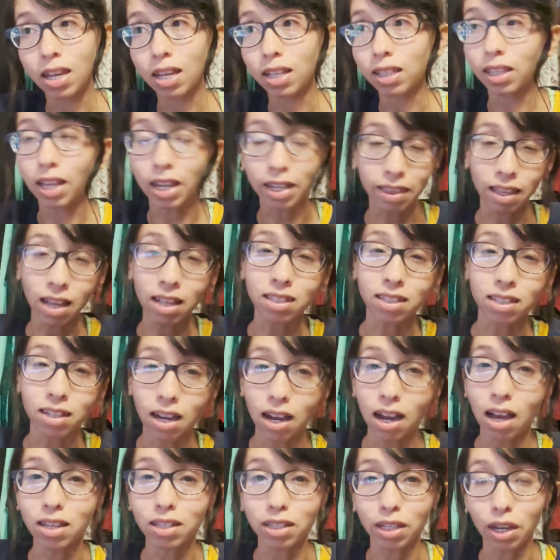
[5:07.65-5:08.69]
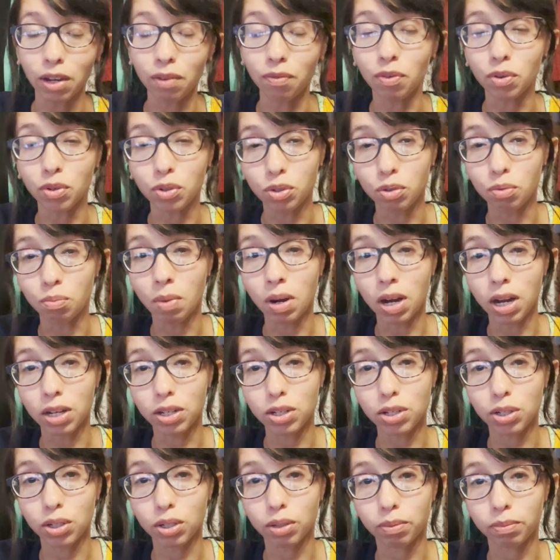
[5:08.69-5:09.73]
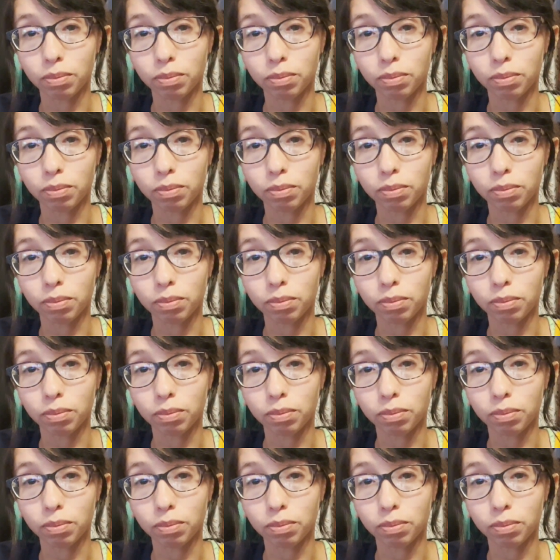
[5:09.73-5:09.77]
Like, that's not asking for too much